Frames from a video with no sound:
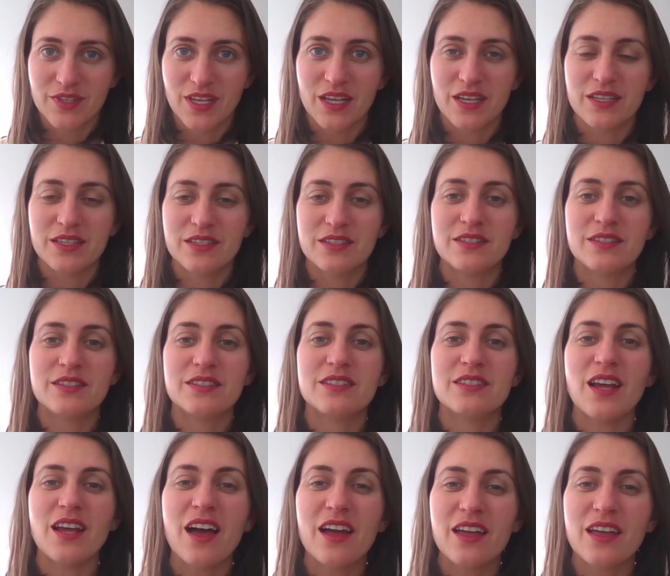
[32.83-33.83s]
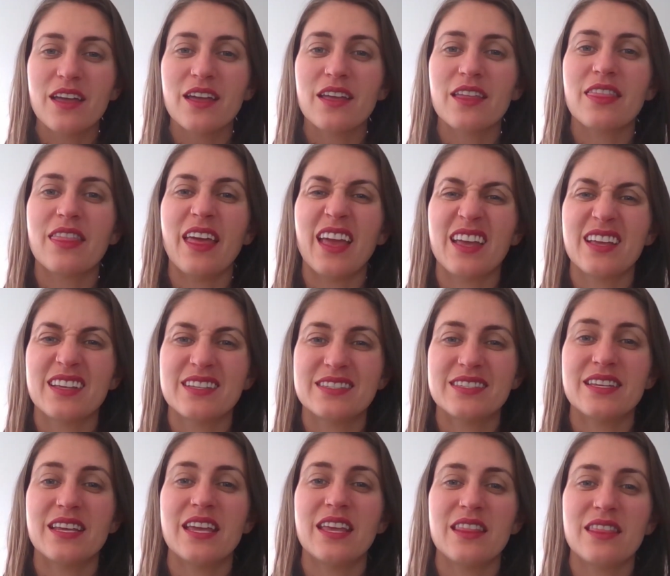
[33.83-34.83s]
stuck things
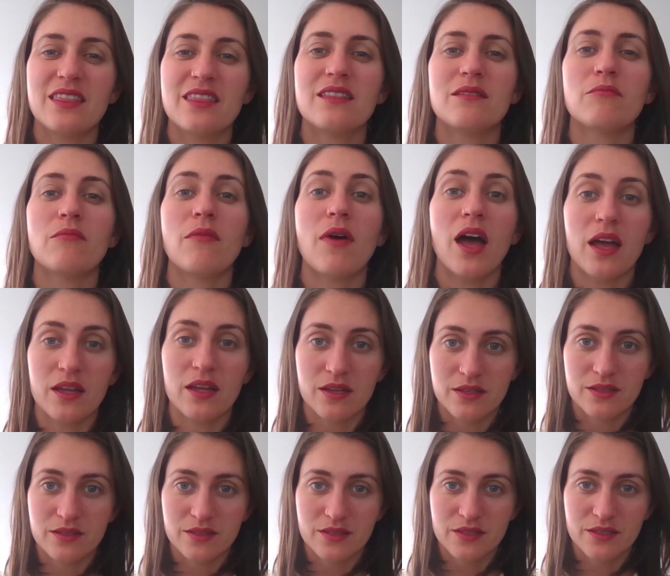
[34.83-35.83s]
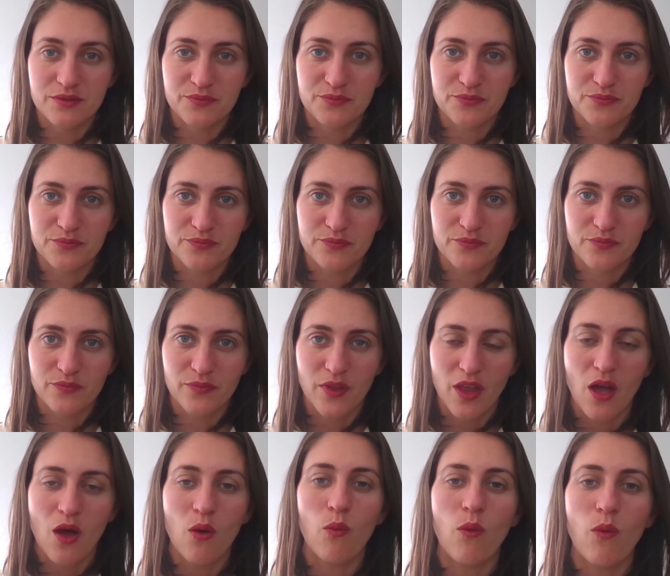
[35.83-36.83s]
in the mind,
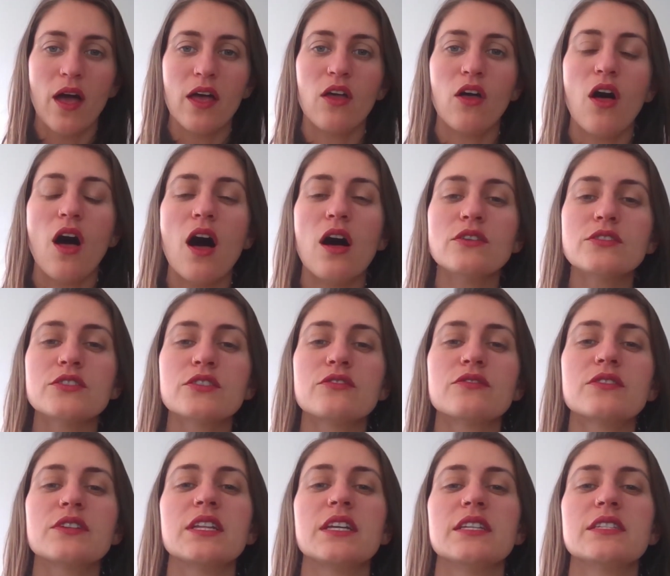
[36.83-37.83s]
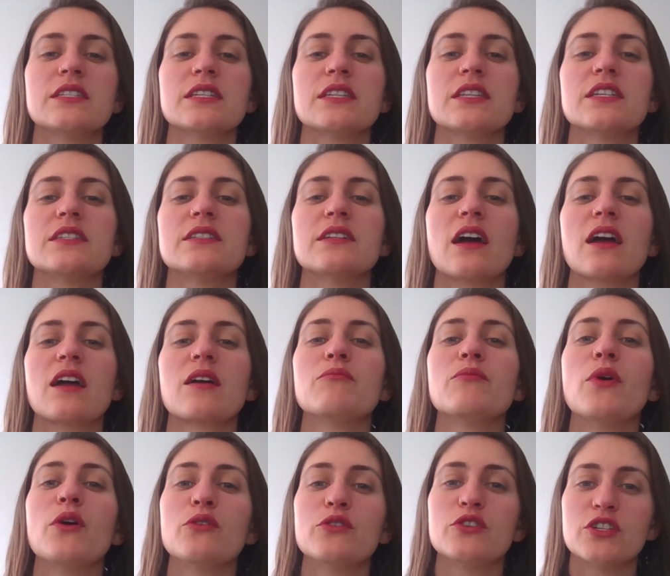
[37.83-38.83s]
while also releasing the stuck
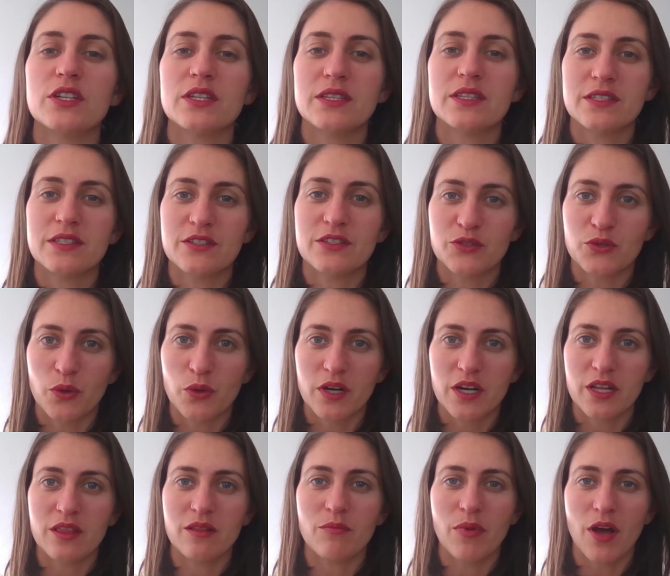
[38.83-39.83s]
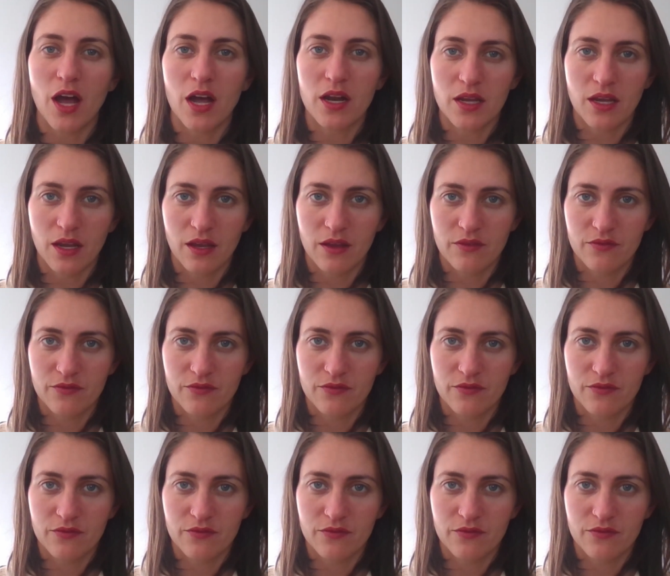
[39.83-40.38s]
emotions stored in the body.